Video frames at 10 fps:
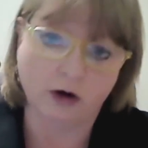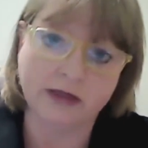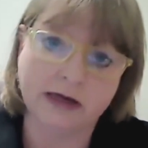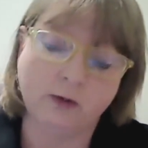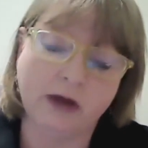And
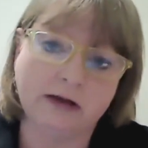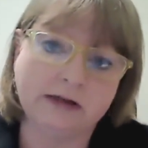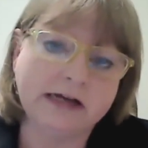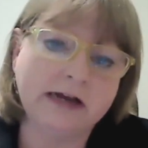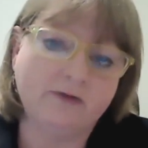then we
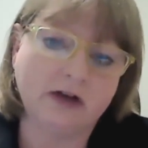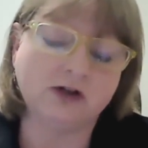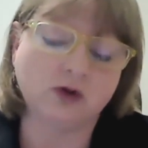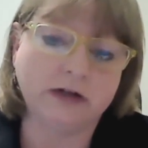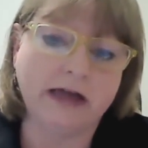did
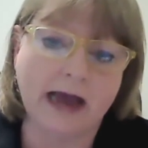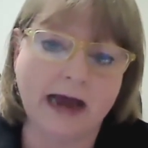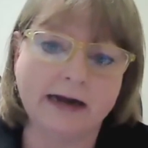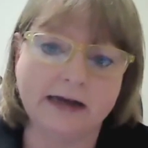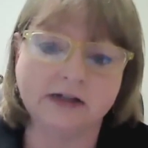eventually
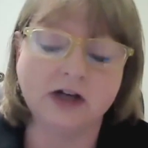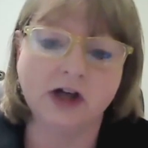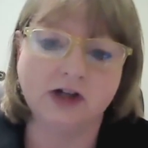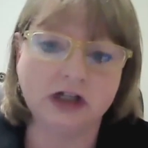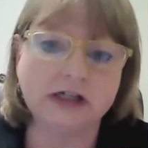add it
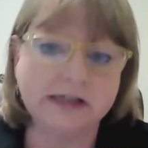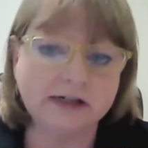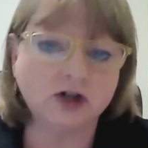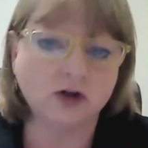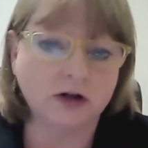to the
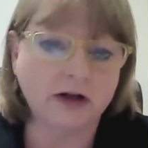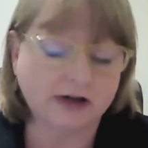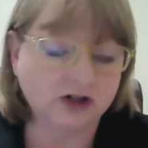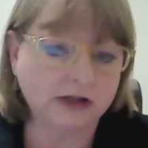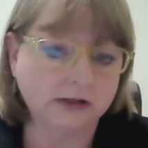digital
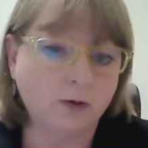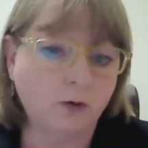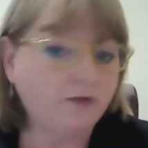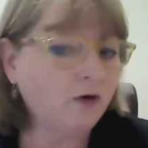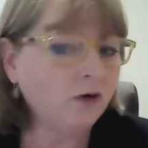collections, but
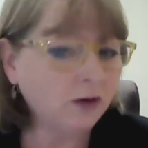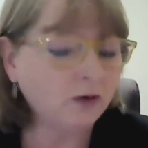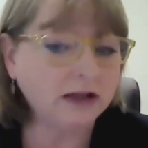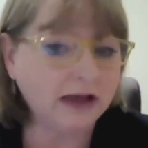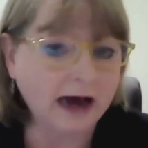we've only
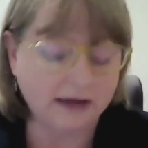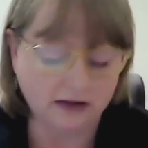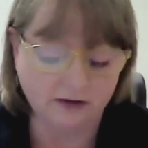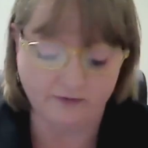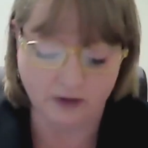really added the
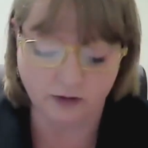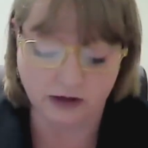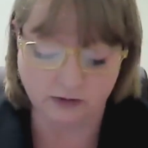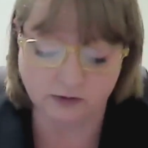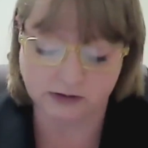
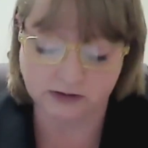photos.